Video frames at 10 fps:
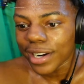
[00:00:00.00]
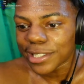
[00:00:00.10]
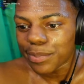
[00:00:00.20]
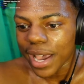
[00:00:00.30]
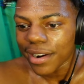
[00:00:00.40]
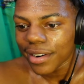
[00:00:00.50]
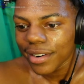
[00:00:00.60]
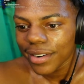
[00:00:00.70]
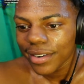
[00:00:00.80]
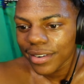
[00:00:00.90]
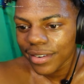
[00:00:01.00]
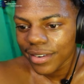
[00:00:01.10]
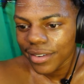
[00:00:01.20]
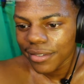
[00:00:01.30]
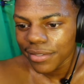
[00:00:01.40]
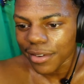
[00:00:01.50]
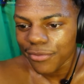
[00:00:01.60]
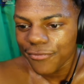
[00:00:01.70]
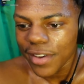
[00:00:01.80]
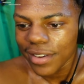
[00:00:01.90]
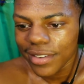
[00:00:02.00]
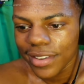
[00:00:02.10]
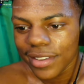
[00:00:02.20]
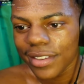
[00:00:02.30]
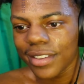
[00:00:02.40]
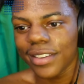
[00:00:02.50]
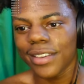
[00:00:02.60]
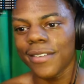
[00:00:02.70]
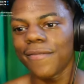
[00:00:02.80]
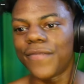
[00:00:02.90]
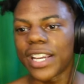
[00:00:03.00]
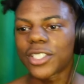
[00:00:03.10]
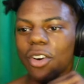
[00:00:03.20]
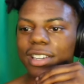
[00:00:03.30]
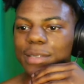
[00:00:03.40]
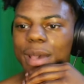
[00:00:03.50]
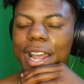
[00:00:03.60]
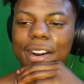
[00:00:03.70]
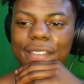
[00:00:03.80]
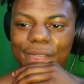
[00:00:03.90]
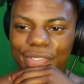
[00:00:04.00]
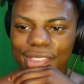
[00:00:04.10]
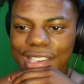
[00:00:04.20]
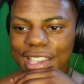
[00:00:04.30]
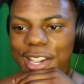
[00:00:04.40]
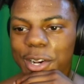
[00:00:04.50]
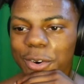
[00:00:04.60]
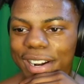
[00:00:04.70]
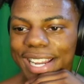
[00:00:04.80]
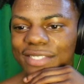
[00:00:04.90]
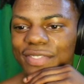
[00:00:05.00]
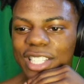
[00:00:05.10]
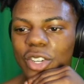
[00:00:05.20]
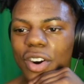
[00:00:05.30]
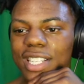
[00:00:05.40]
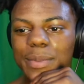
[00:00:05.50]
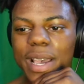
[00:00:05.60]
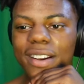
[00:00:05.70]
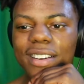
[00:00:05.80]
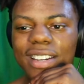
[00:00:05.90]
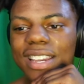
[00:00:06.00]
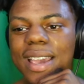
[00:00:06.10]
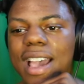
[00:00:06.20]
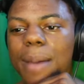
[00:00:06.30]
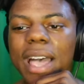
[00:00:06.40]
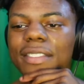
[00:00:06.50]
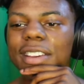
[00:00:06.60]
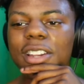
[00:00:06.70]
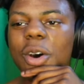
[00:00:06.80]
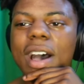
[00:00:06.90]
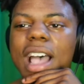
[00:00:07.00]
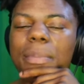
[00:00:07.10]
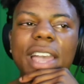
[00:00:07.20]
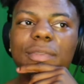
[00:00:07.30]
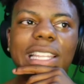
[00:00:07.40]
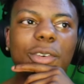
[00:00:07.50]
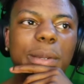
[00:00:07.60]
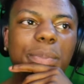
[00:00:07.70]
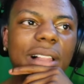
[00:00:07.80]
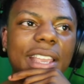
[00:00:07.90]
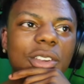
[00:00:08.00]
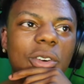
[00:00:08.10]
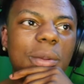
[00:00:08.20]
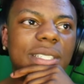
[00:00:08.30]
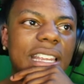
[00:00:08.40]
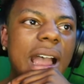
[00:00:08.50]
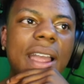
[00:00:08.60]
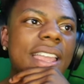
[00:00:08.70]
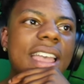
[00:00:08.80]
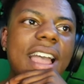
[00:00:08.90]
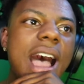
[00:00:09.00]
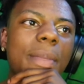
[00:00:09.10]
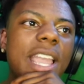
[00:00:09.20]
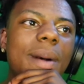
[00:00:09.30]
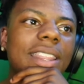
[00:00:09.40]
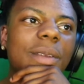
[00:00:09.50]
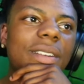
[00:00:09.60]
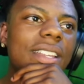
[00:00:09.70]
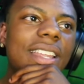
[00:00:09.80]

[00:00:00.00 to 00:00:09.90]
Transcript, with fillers: is better. The fuck? Big Star is better. Cringe. Big Star is better. I'm not. Even, you know what? I'm not even about to reply. You know what I'm saying? I, am not even about to.